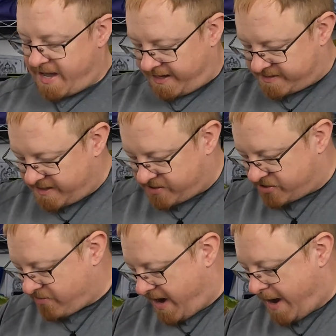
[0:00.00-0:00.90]
access
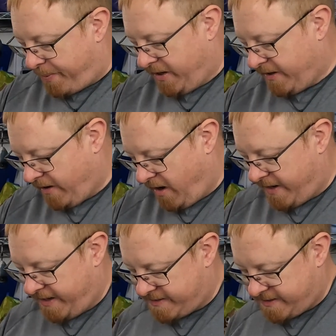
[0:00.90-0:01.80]
strap on
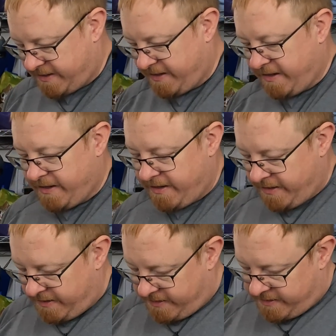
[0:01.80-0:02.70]
it
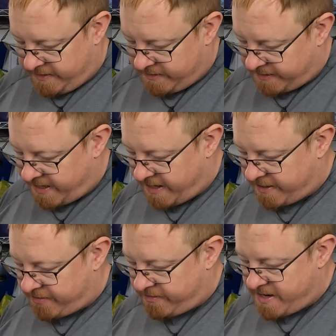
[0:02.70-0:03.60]
can
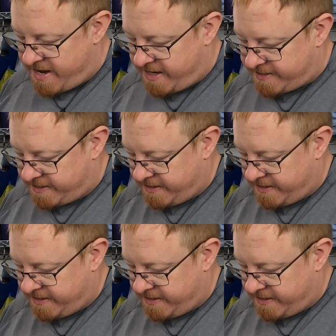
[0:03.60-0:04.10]
create